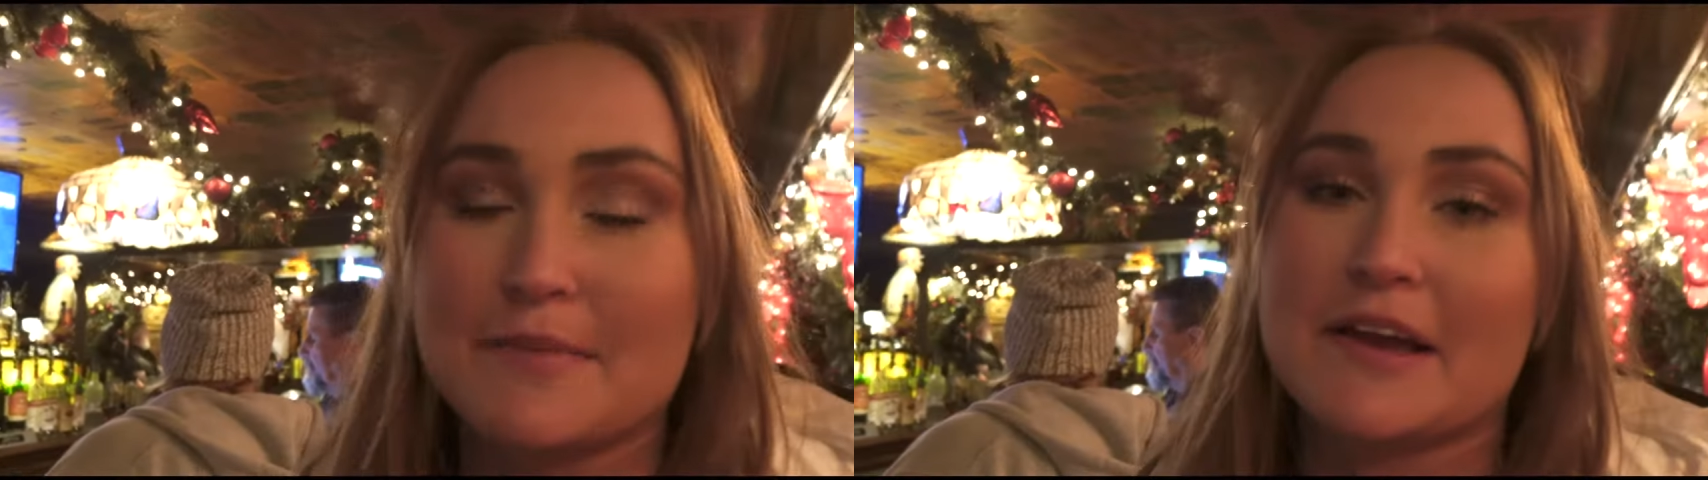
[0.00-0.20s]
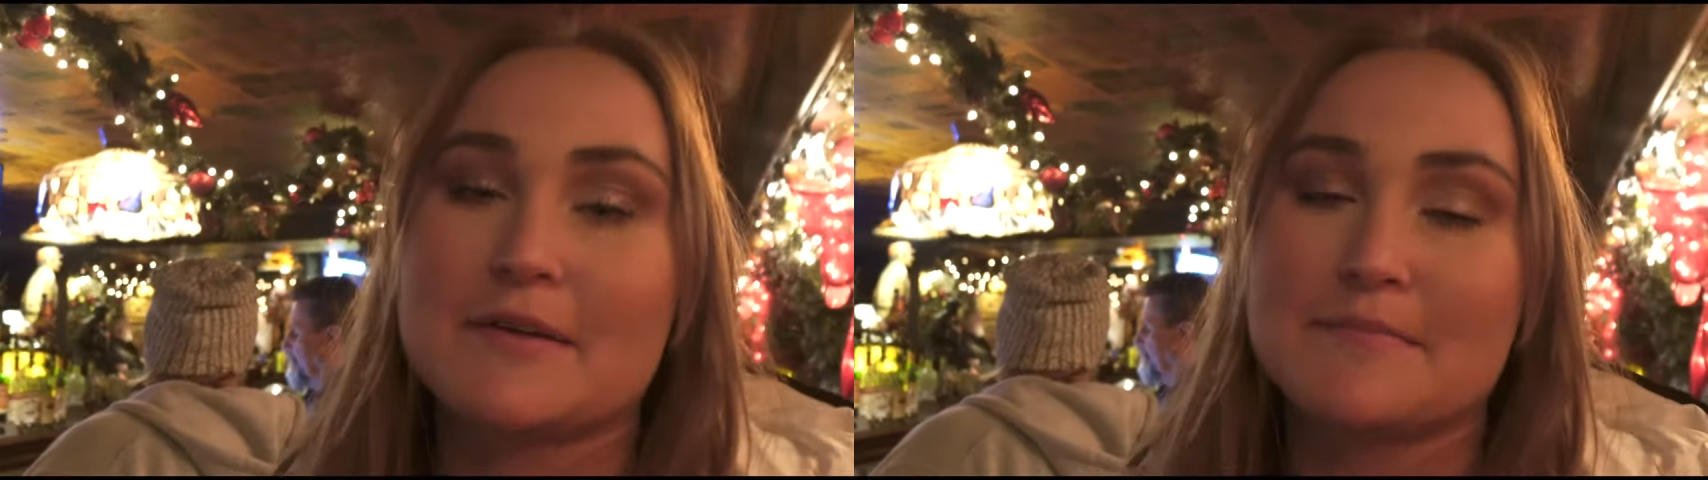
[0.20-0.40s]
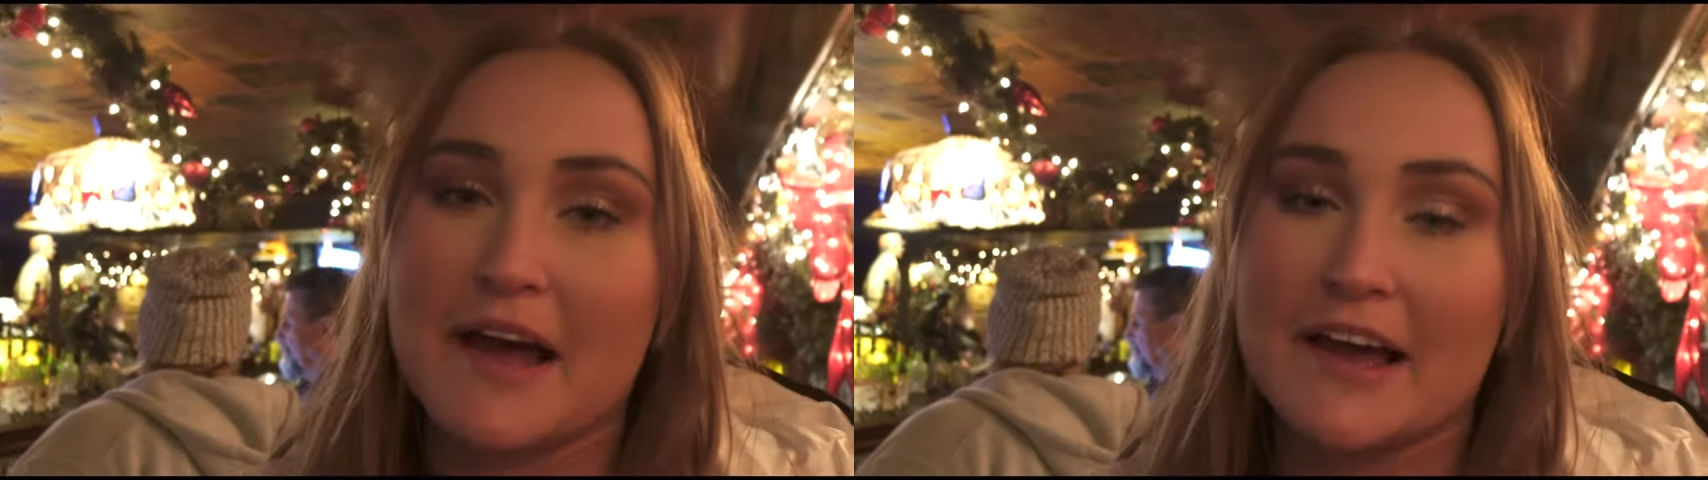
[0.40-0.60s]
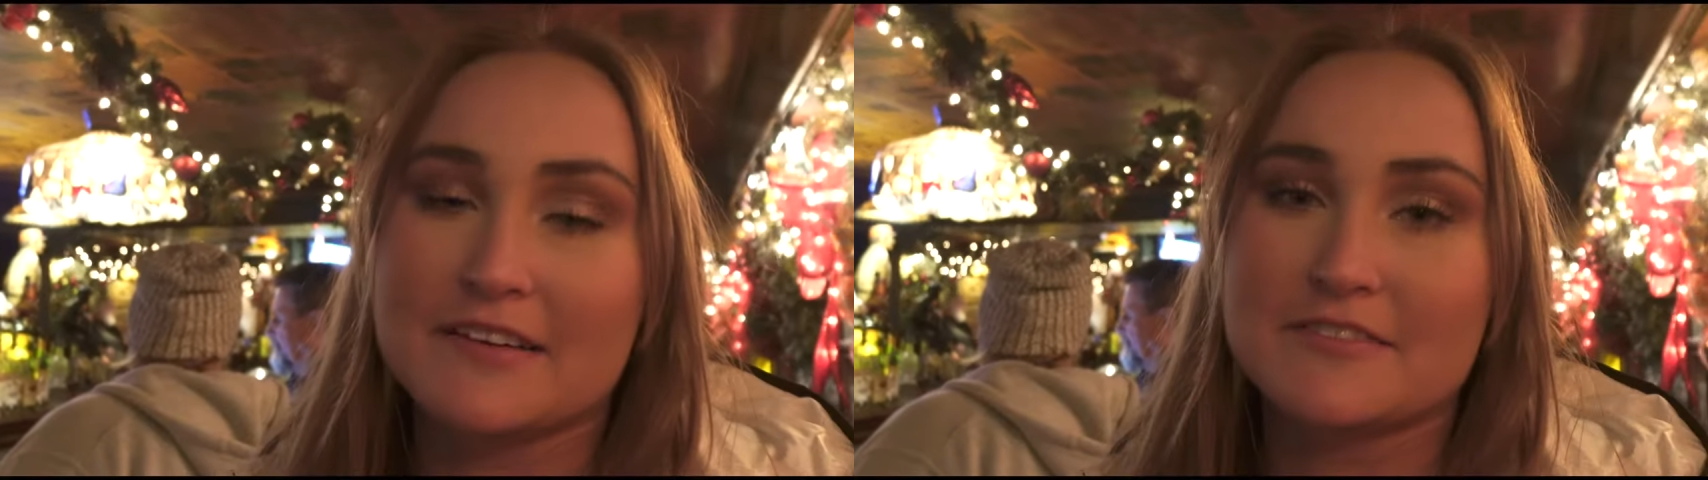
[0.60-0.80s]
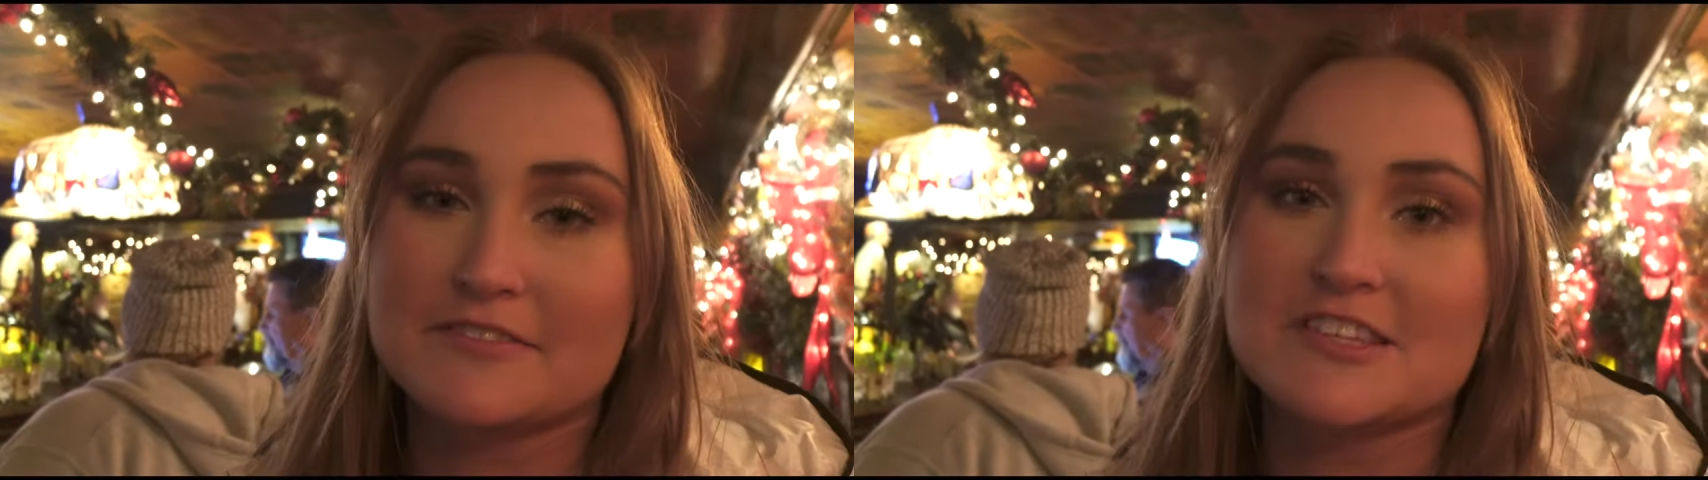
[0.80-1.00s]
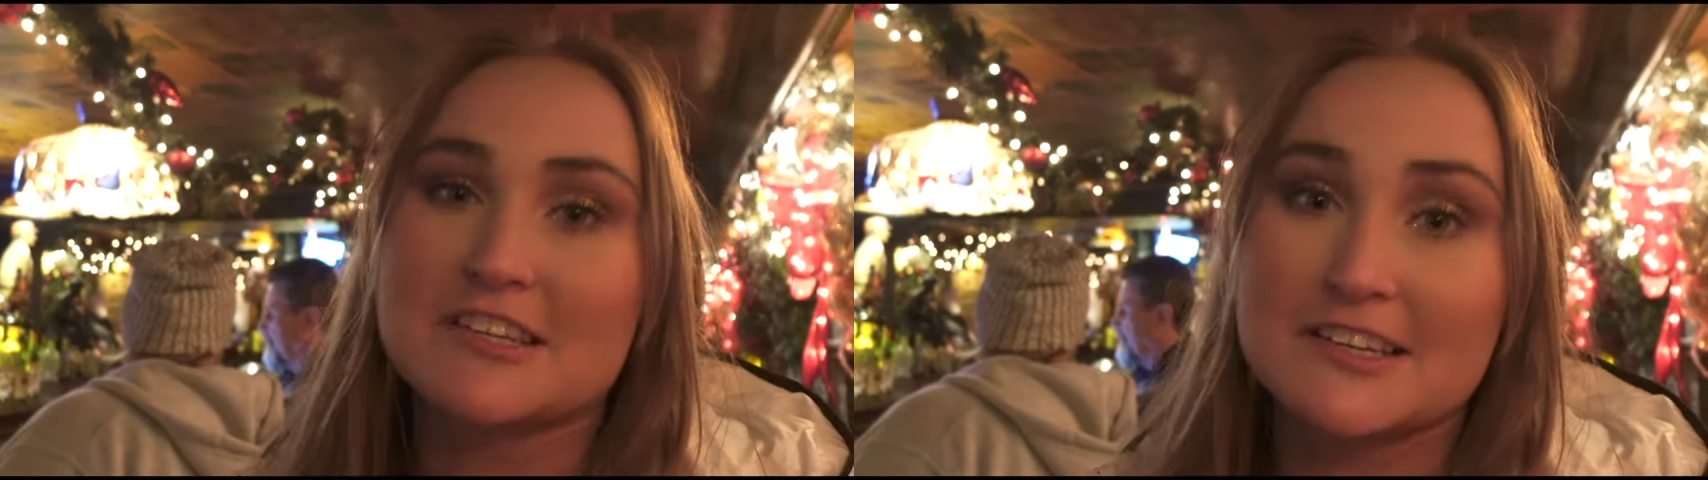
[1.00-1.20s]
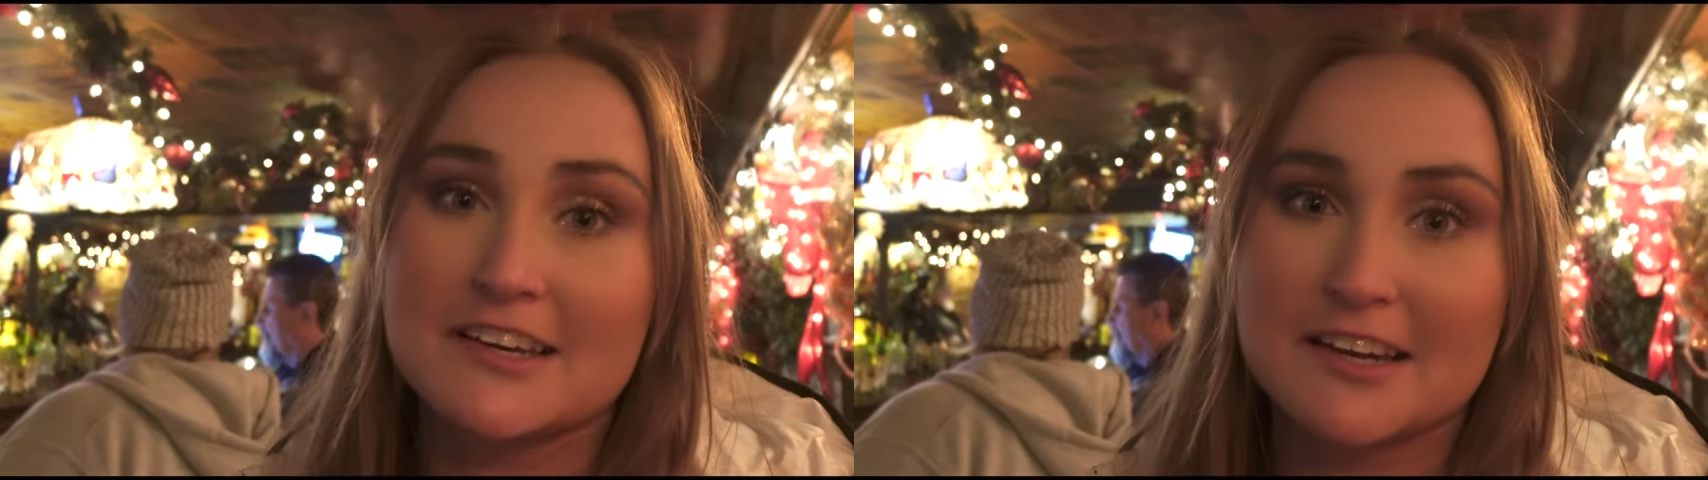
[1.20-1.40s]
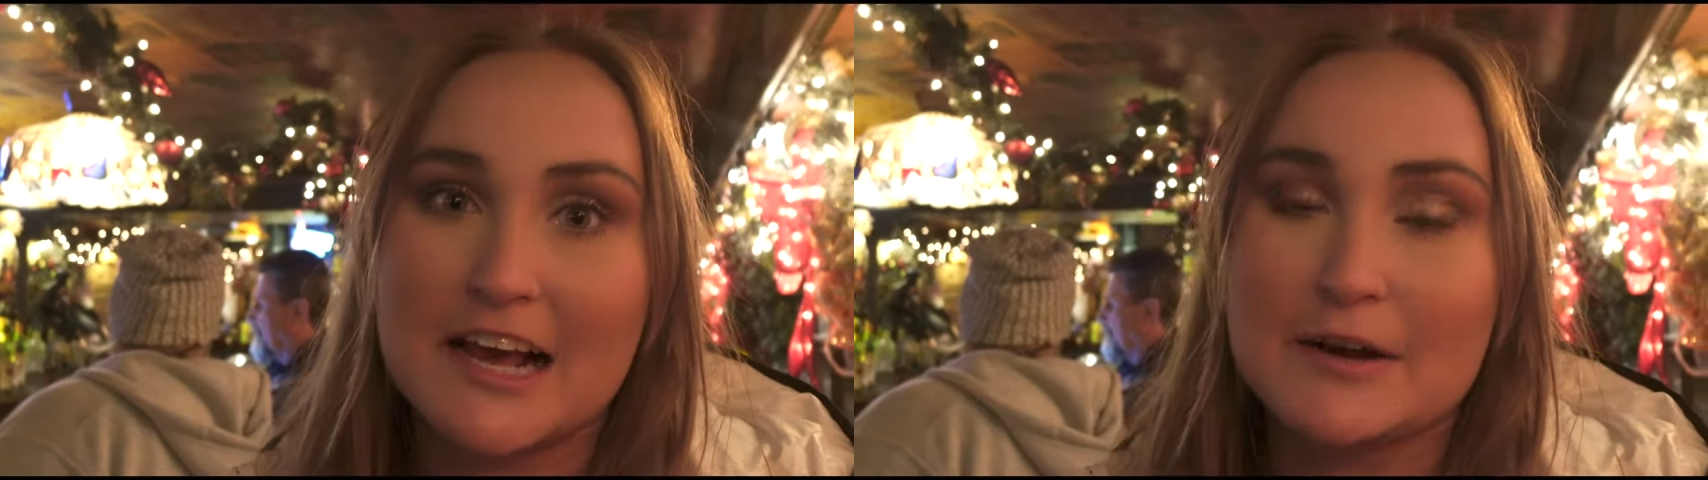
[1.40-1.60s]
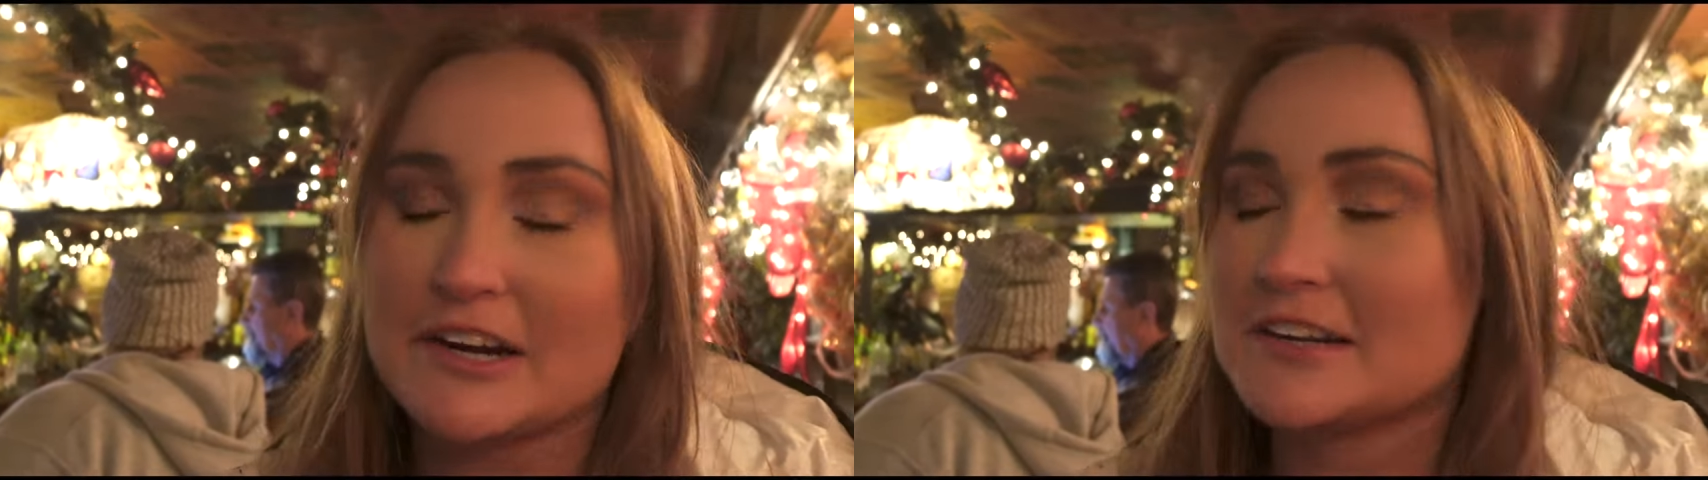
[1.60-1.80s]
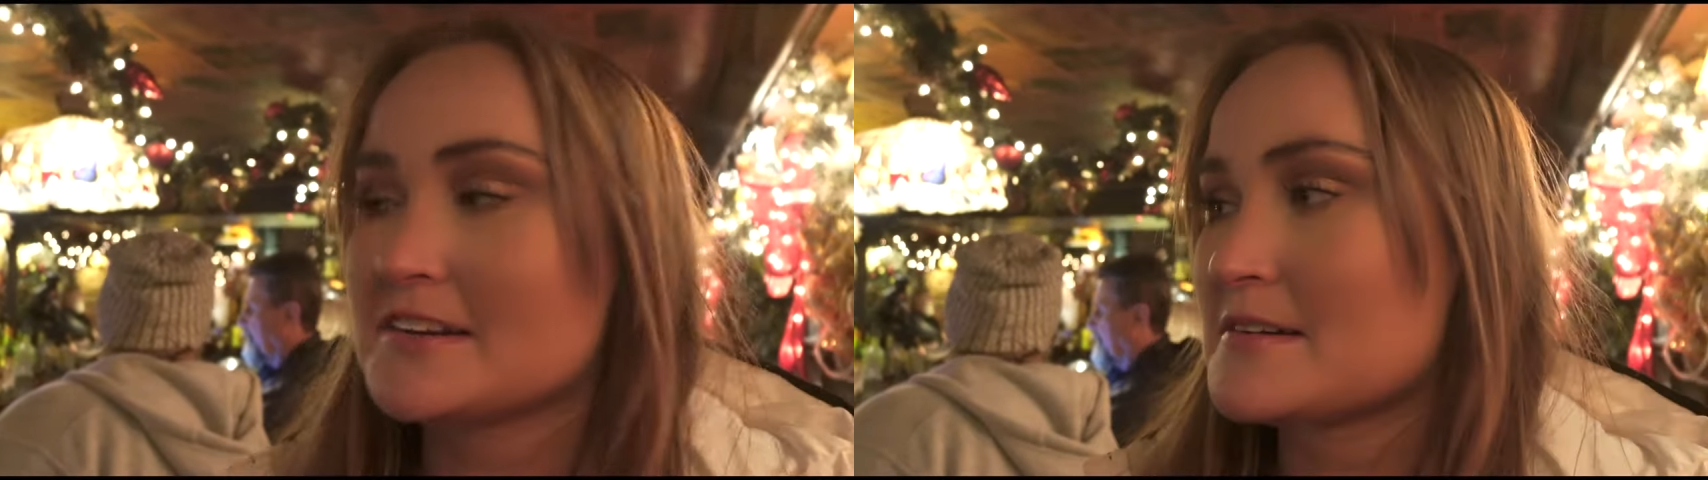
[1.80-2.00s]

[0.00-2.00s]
and might come back to eat in an hour.